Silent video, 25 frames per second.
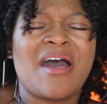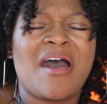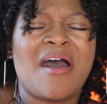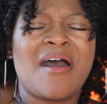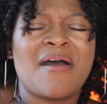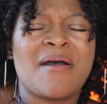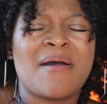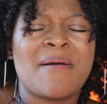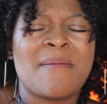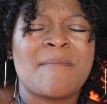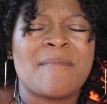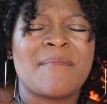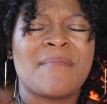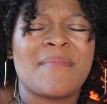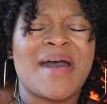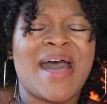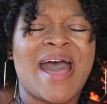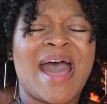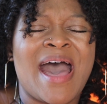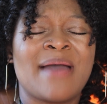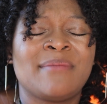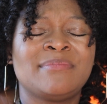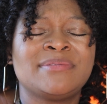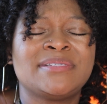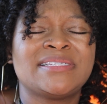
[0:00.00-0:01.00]
I'm
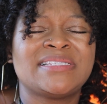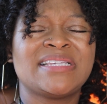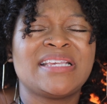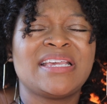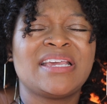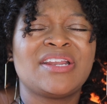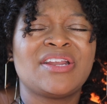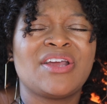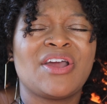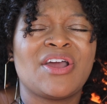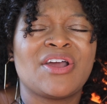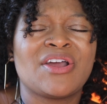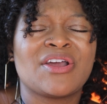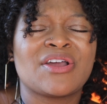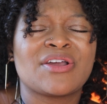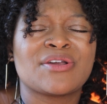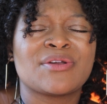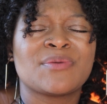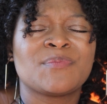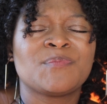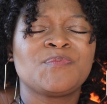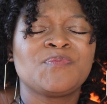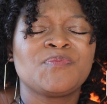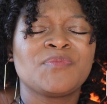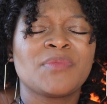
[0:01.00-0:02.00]
seeing
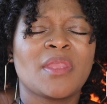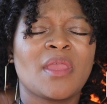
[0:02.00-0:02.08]
her